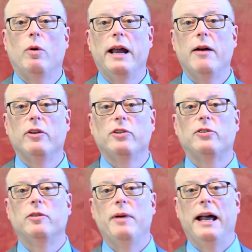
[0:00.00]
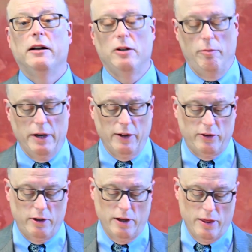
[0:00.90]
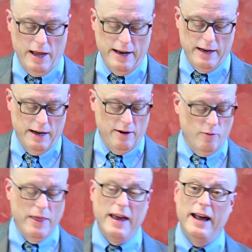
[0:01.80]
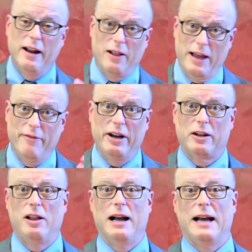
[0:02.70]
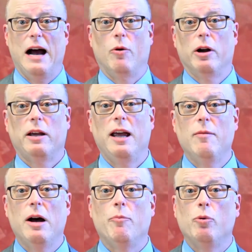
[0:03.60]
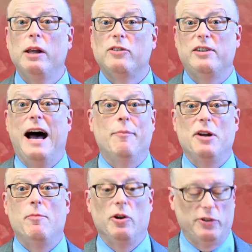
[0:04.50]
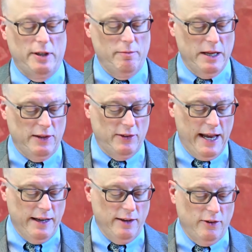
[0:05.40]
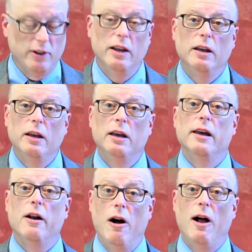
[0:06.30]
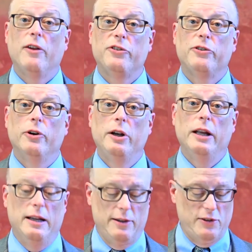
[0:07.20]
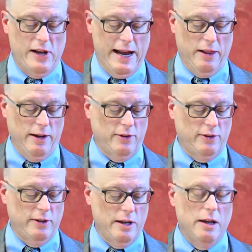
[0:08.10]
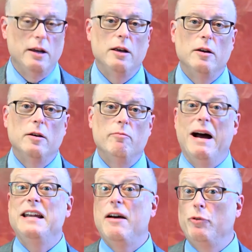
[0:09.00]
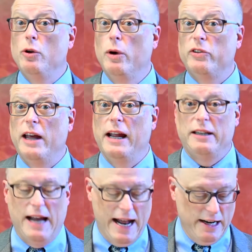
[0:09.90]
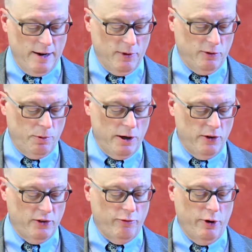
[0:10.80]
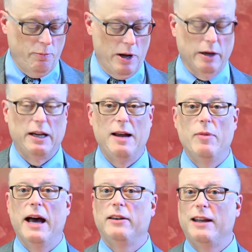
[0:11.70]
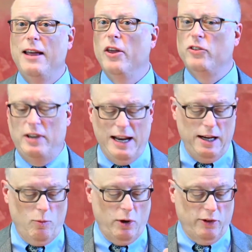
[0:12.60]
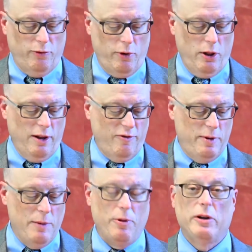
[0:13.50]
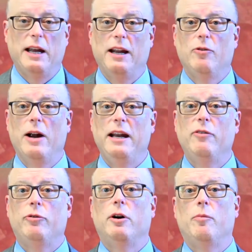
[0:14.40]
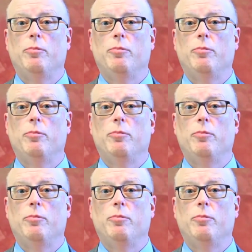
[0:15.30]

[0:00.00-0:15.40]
when I was a sabbatical minister in London when that 11 o'clock hour came up. We stopped almost in mid-sentence and all stood in silence. My nephew was at a Tottenham Spurs football game that day. The stadium was full of people getting ready for a